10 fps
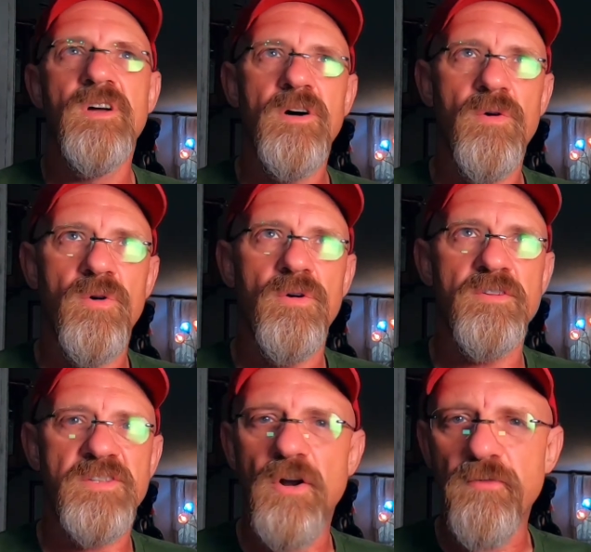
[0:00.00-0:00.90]
or a
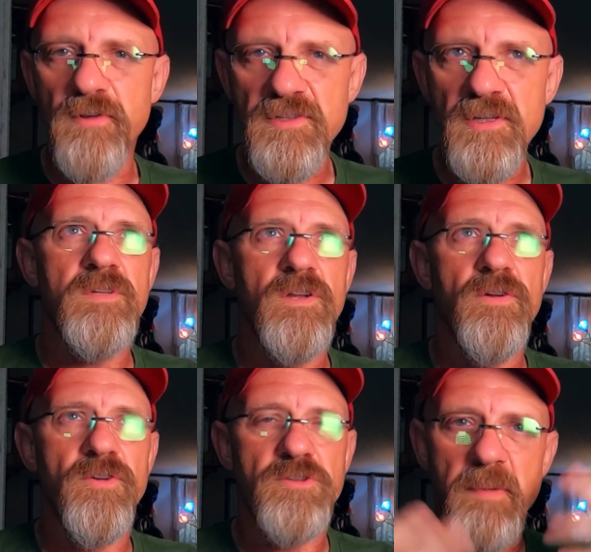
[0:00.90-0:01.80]
service, you know,
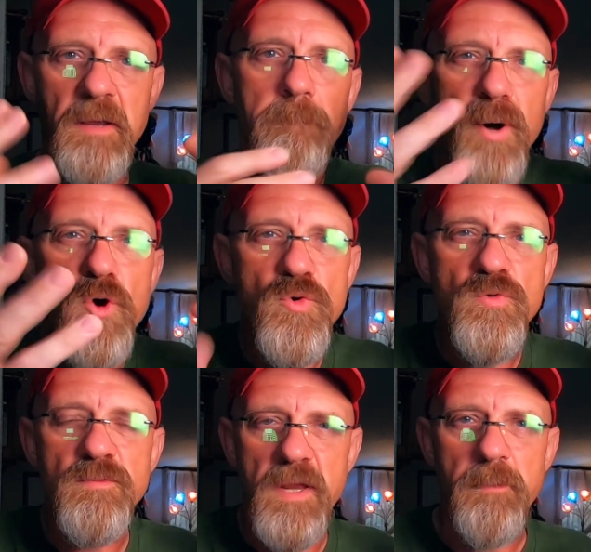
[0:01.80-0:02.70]
and there's a big
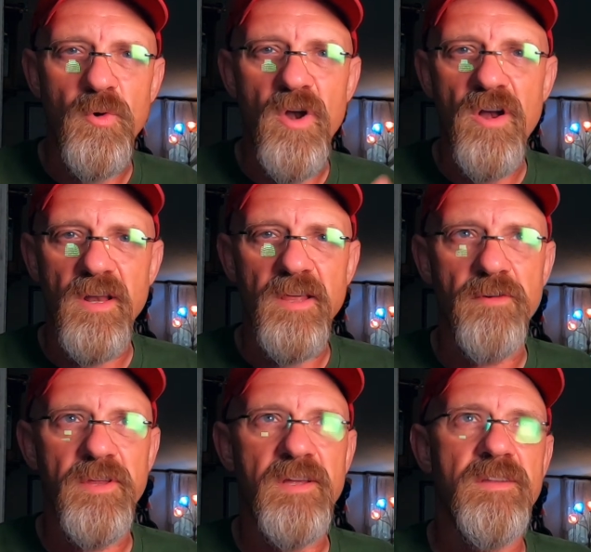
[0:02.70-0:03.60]
boom temporarily
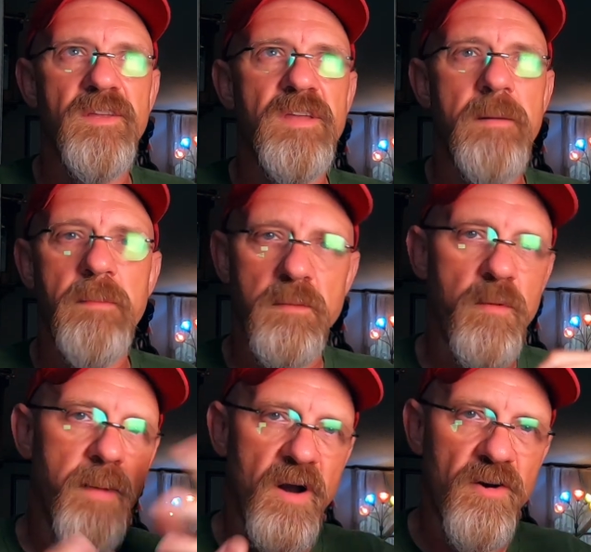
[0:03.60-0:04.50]
on it, and then that bubble
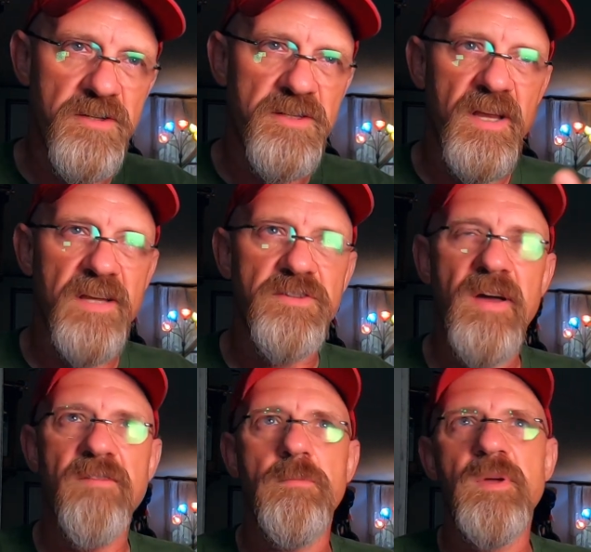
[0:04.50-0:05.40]
bursts and you
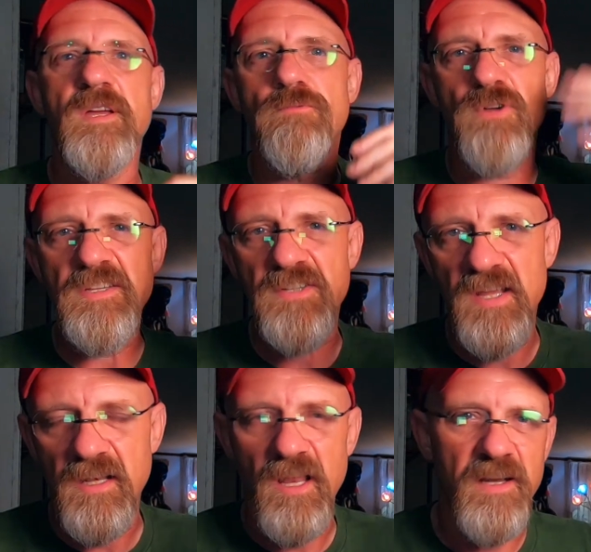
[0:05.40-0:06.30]
have a big
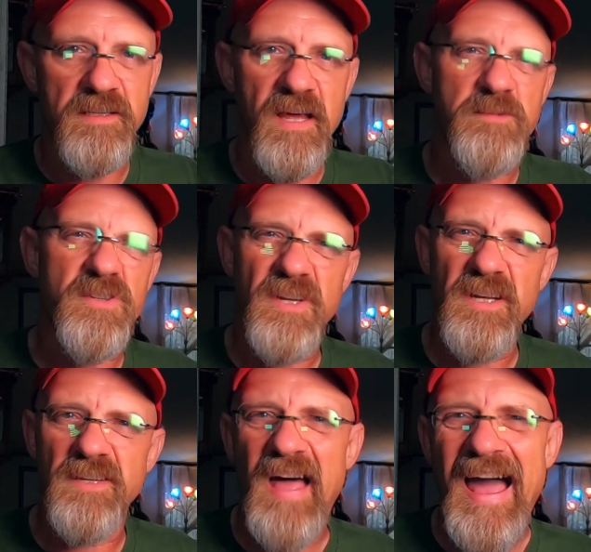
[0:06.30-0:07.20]
reset. A lot of times you see
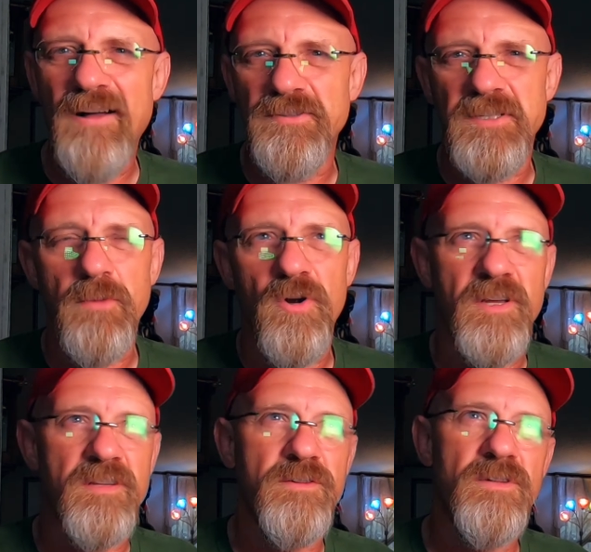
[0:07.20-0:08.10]
it in the housing
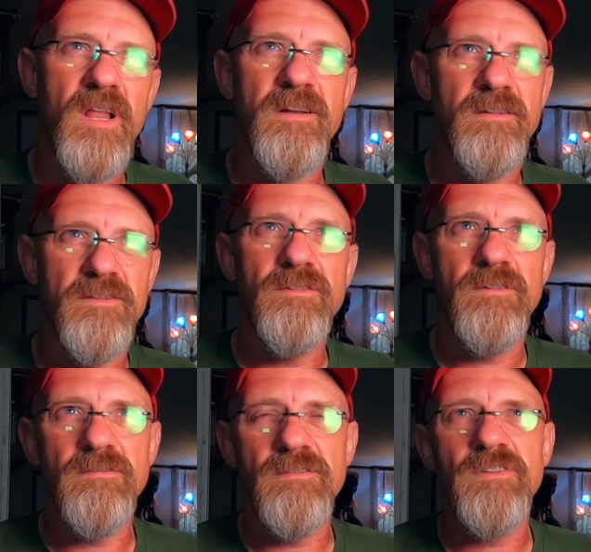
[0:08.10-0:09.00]
market.
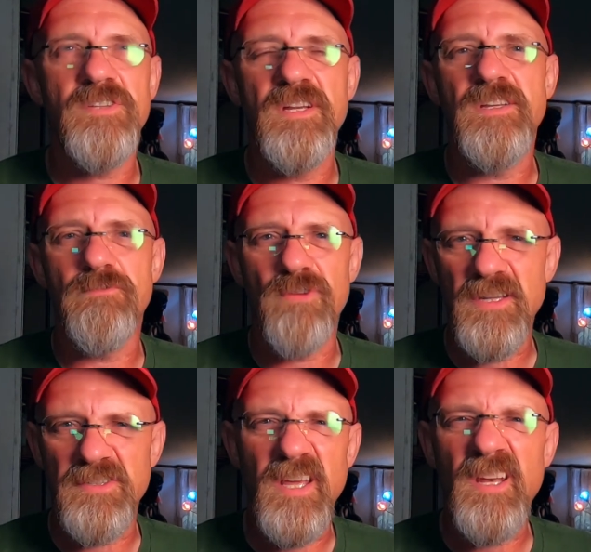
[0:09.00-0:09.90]
You'll see it in
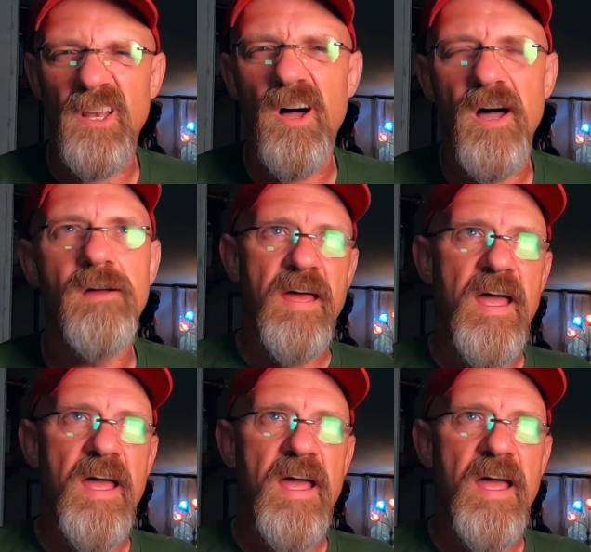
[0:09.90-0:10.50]
real estate a lot.